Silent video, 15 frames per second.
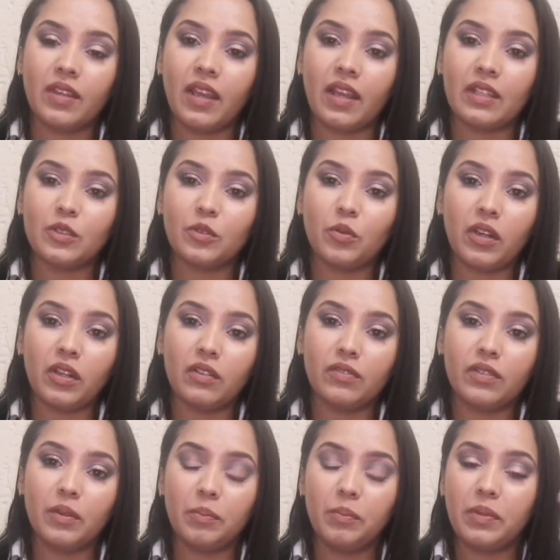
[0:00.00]
yeah, it's one
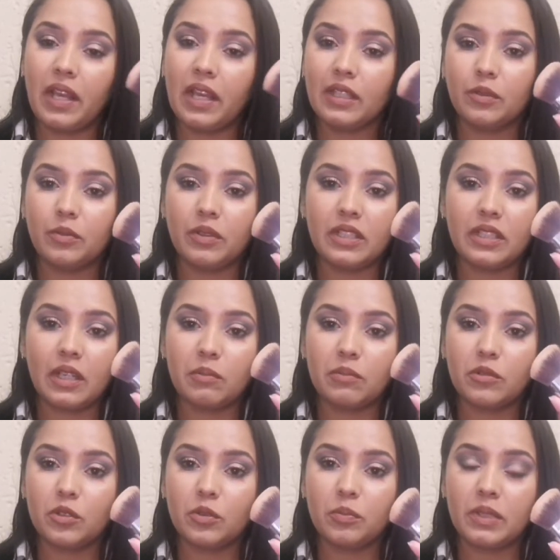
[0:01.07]
of the brands when it
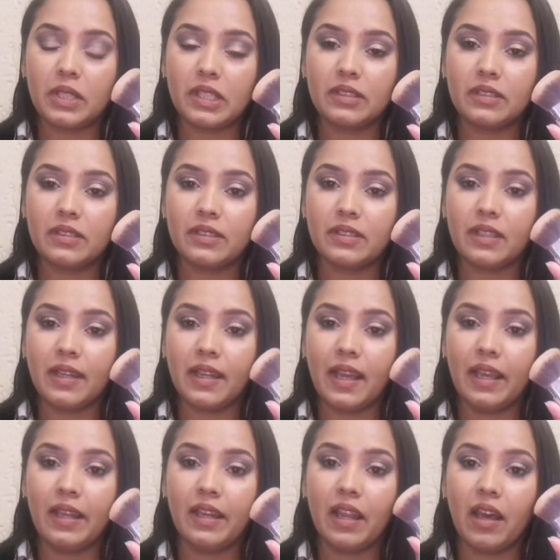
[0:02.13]
comes to brushes that
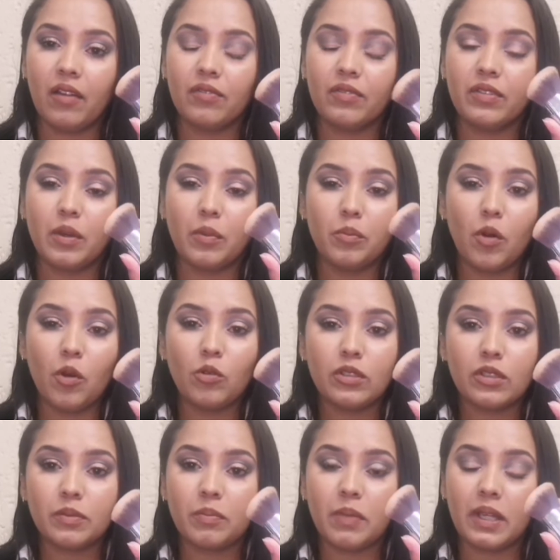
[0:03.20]
I love the
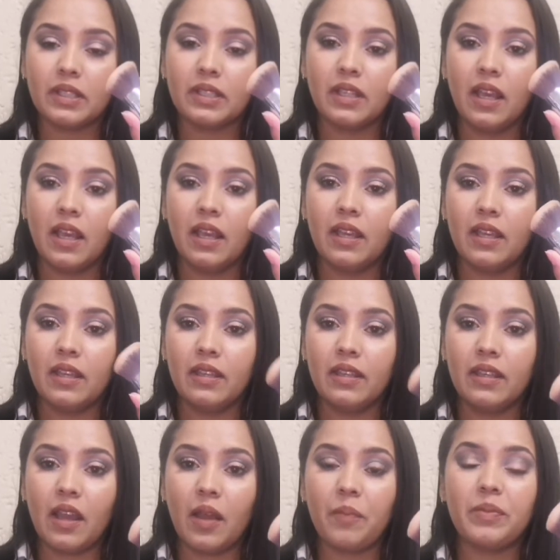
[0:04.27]
most. But
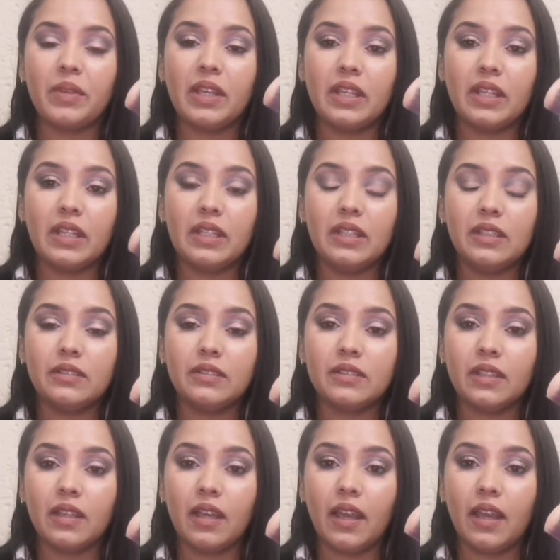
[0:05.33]
yeah, it
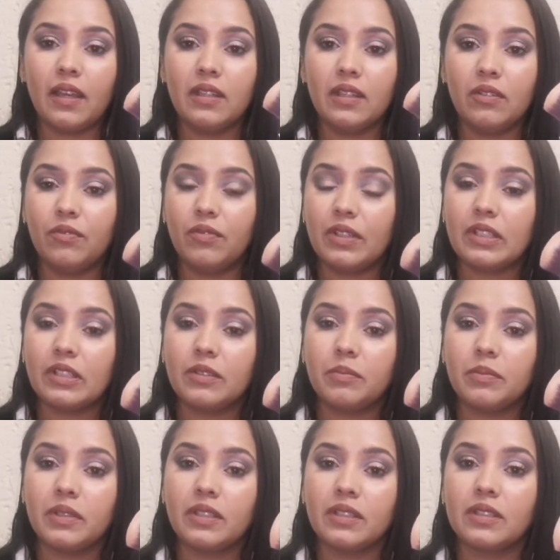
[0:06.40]
is an
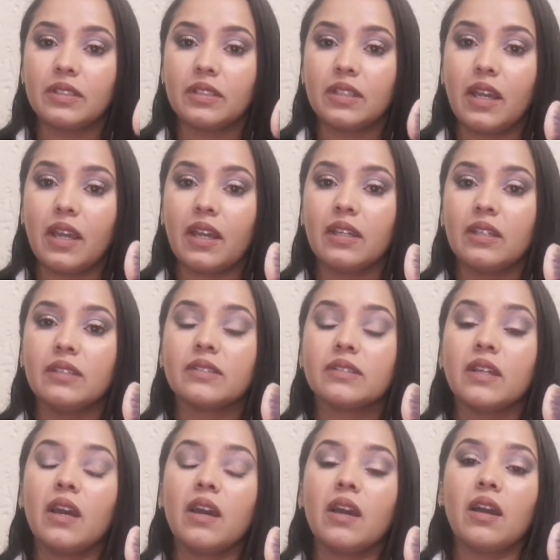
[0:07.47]
investment,
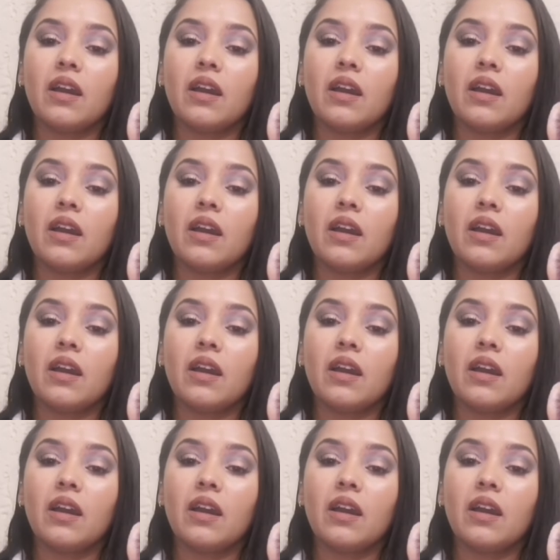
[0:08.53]
guys.